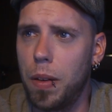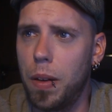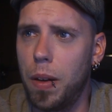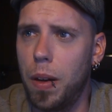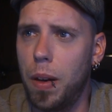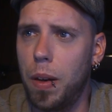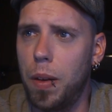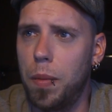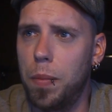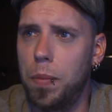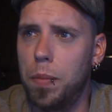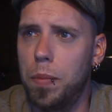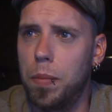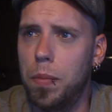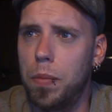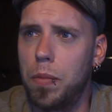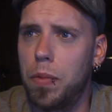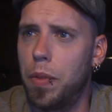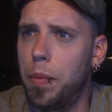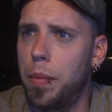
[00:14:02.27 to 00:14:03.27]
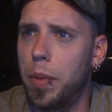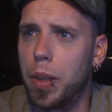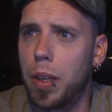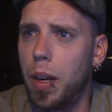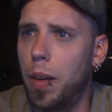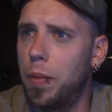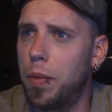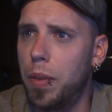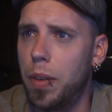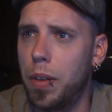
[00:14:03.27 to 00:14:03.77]
from the
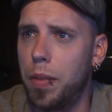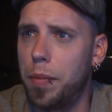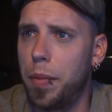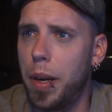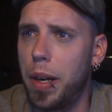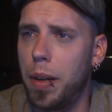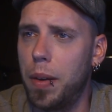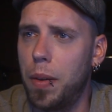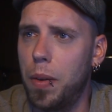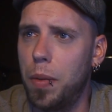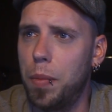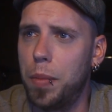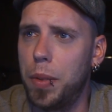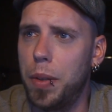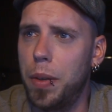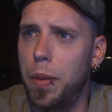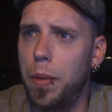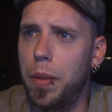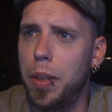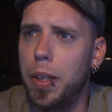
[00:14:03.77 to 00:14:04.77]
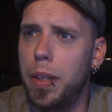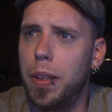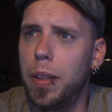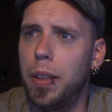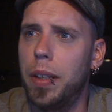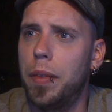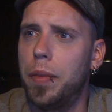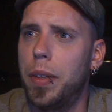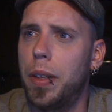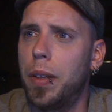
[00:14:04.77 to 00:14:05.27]
comfort of my home. You don't need to
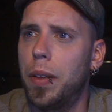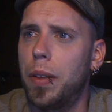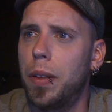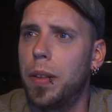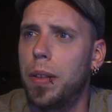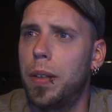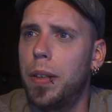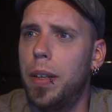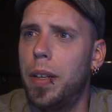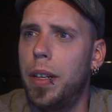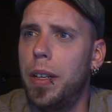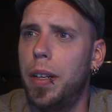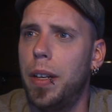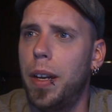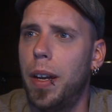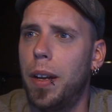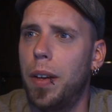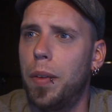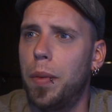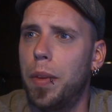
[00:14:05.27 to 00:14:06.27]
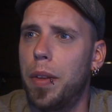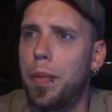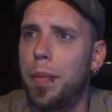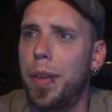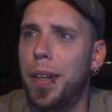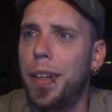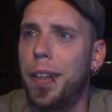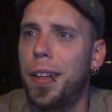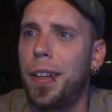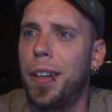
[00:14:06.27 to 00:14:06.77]
live here in Indiana with
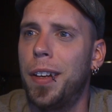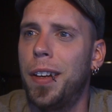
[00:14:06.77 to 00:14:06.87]
me.